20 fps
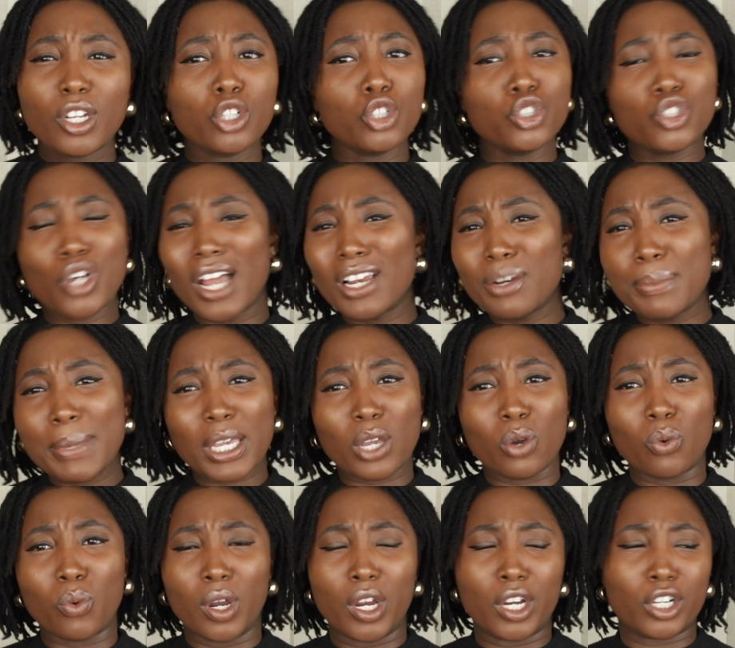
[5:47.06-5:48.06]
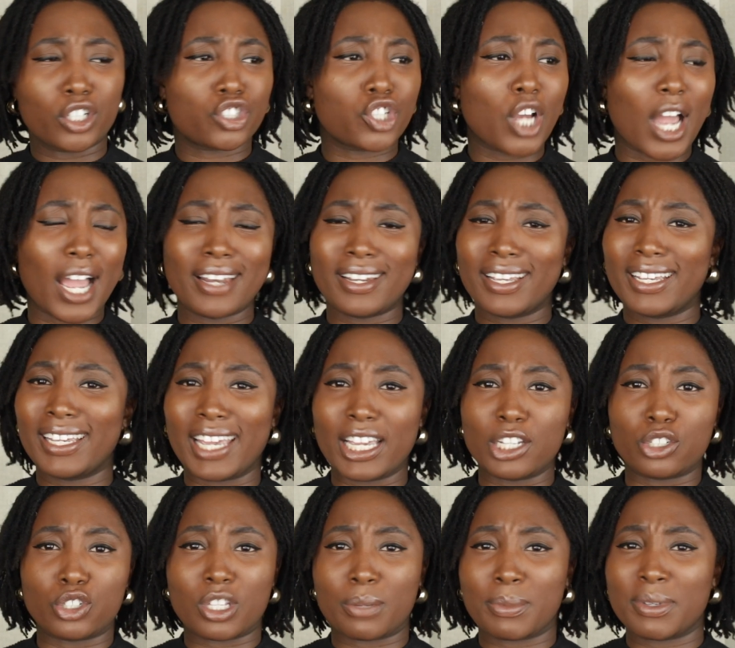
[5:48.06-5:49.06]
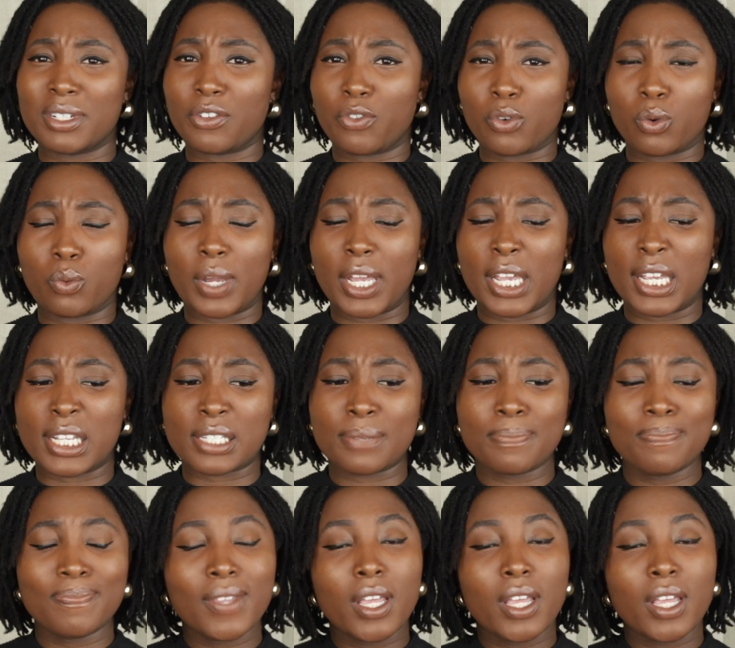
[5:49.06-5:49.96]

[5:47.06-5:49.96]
trying to make it work, trying to engage with them in different ways,